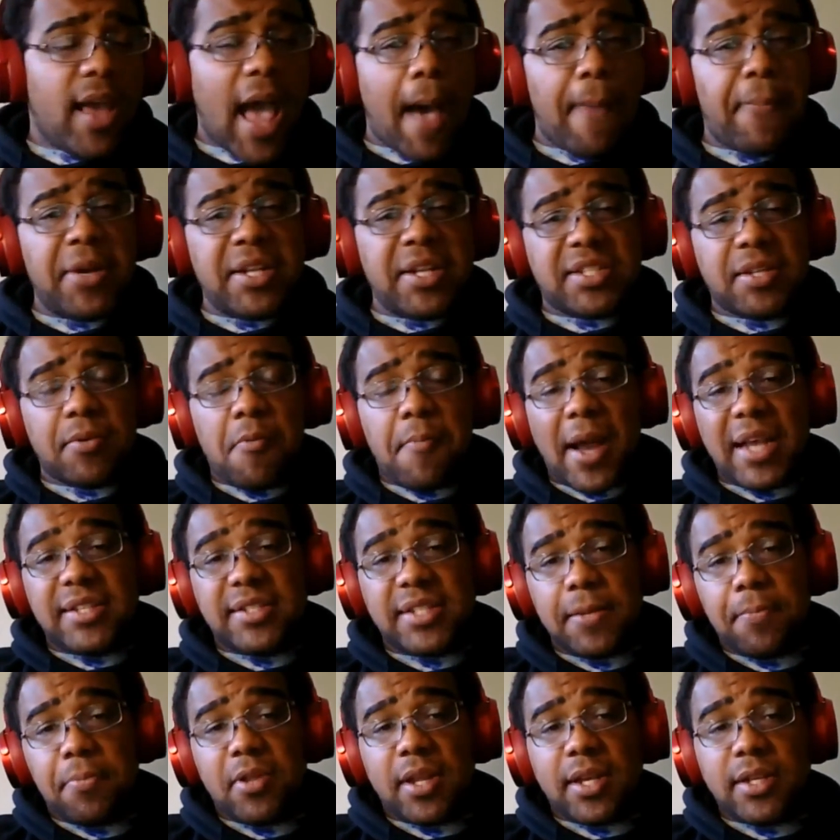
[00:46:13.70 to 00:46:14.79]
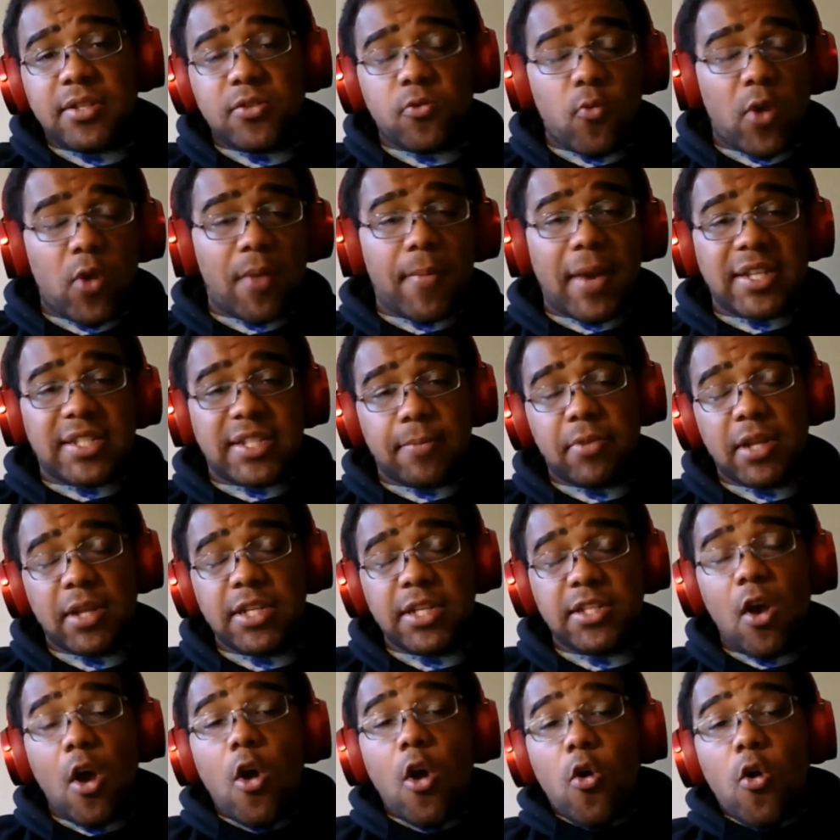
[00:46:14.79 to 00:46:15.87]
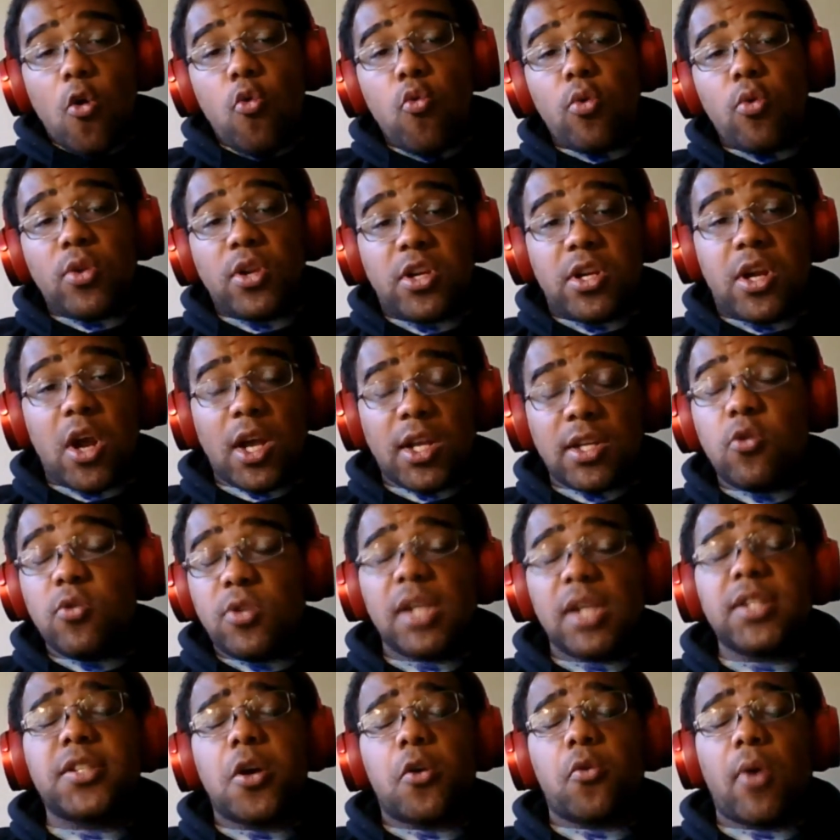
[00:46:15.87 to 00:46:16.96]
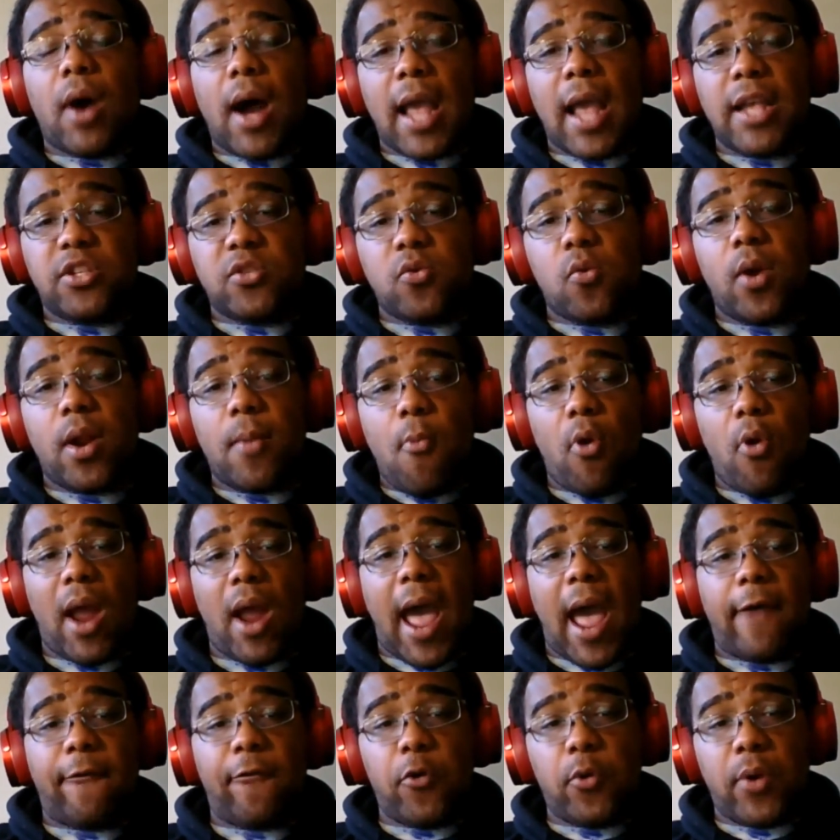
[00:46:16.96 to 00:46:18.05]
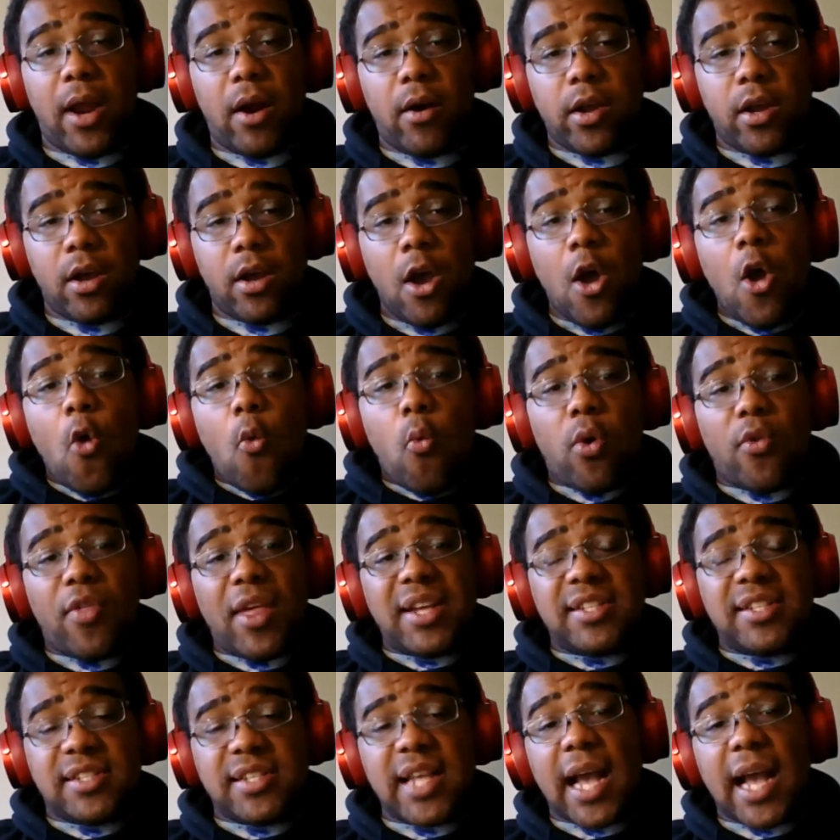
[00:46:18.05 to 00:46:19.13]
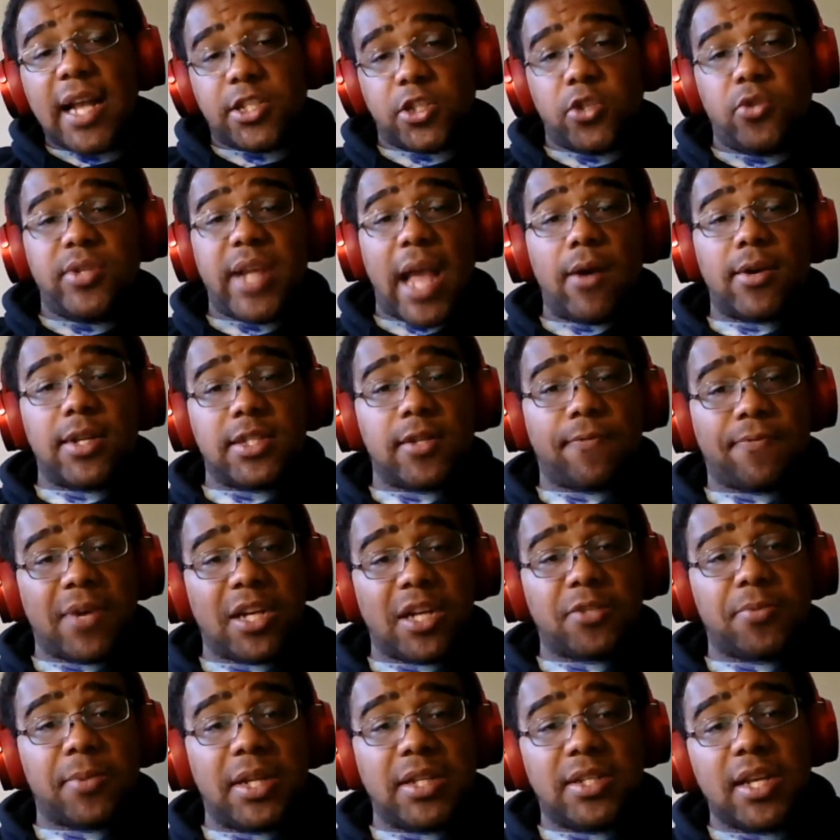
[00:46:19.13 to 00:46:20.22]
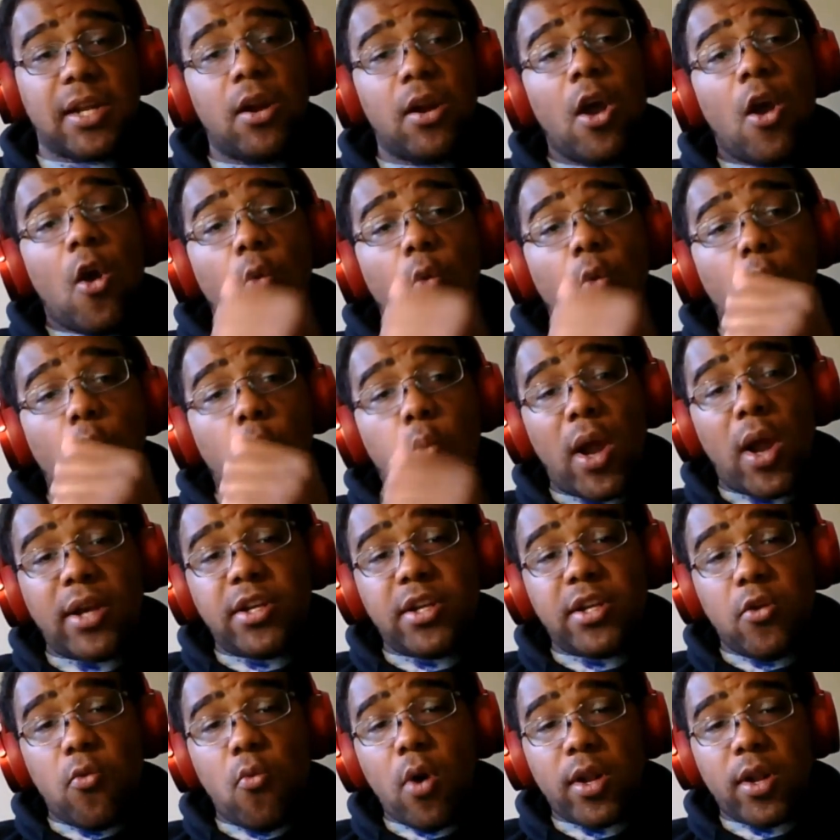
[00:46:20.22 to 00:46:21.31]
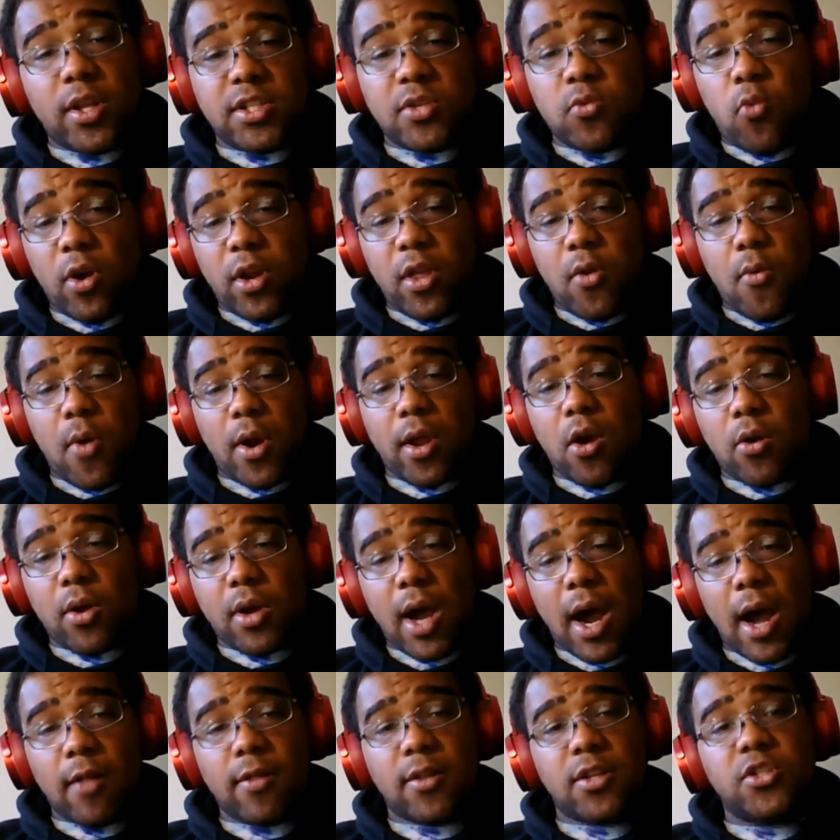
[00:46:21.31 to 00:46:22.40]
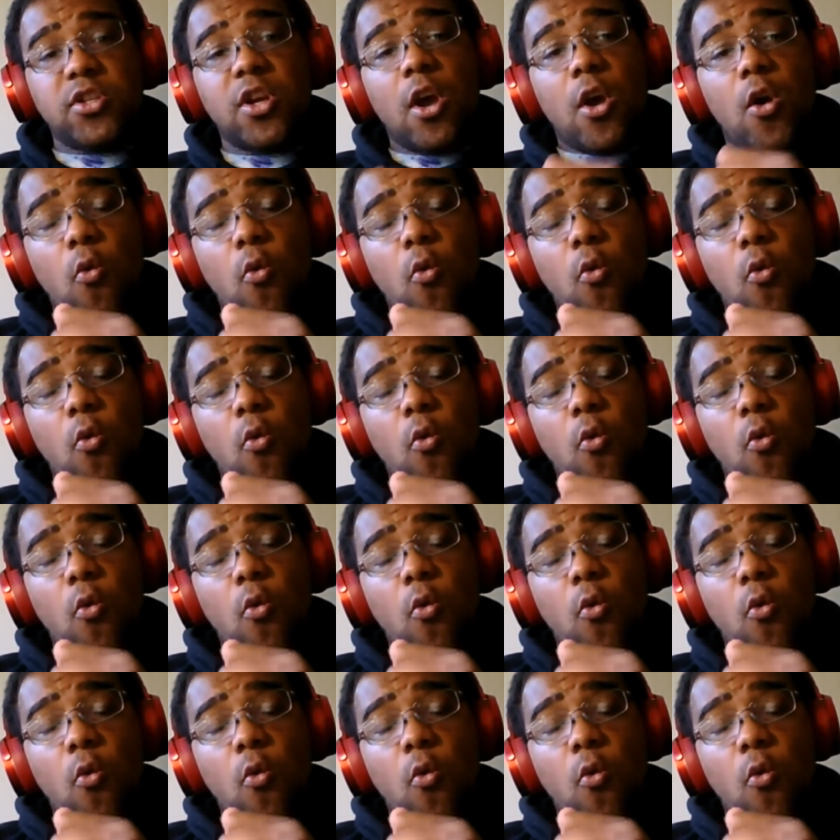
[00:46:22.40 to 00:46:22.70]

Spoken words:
happened to some of my siblings, one of my siblings, who does go to a high school in a more affluent area, where they sat you down as a freshman and said, where do you want to go to college?